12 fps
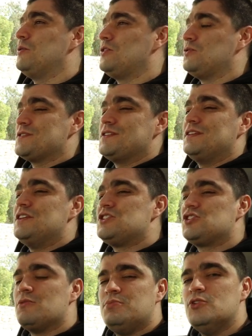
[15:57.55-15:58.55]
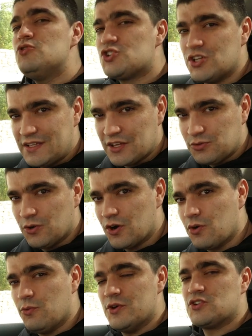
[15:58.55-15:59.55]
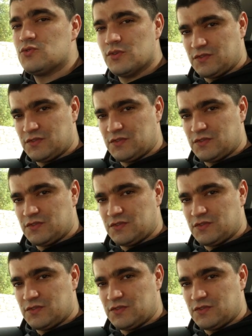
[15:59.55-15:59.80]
but it was the distribution network which